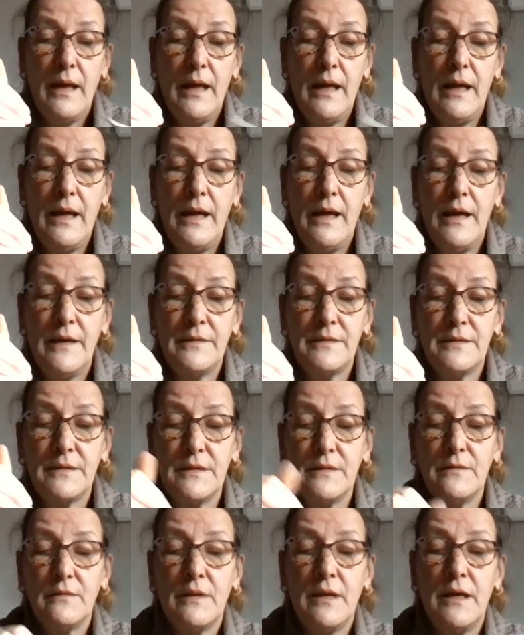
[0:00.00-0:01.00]
and
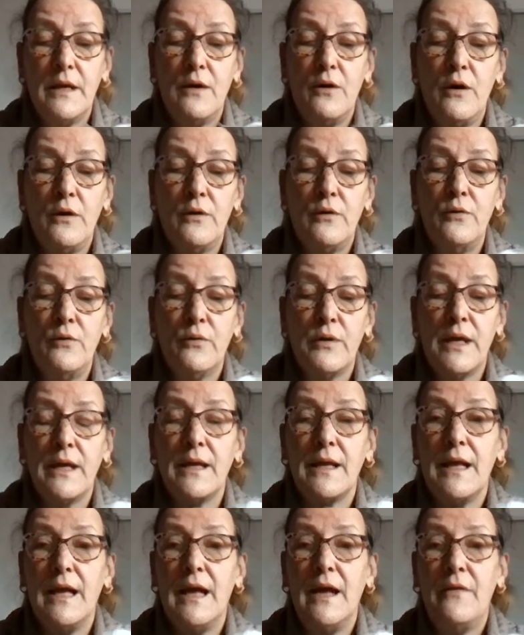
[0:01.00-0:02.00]
they are
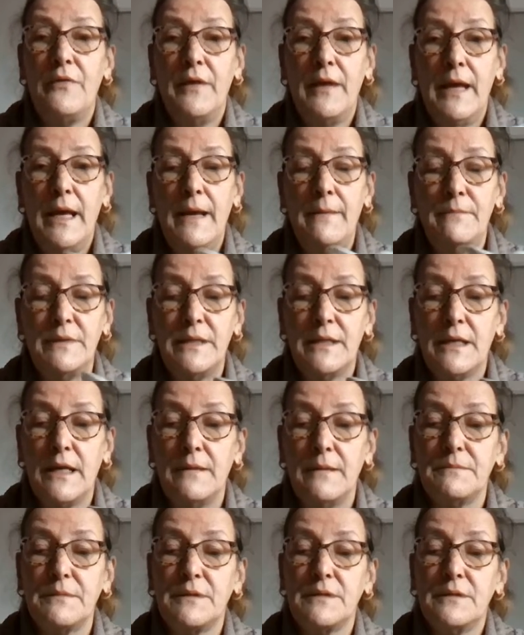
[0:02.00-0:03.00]
looking at the empty
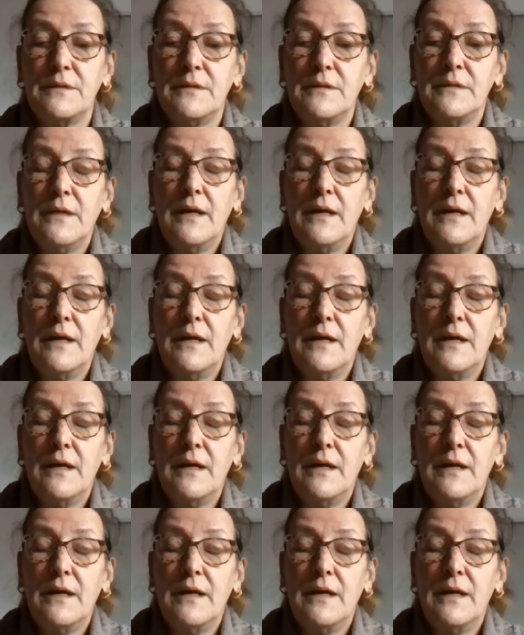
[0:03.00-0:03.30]
cups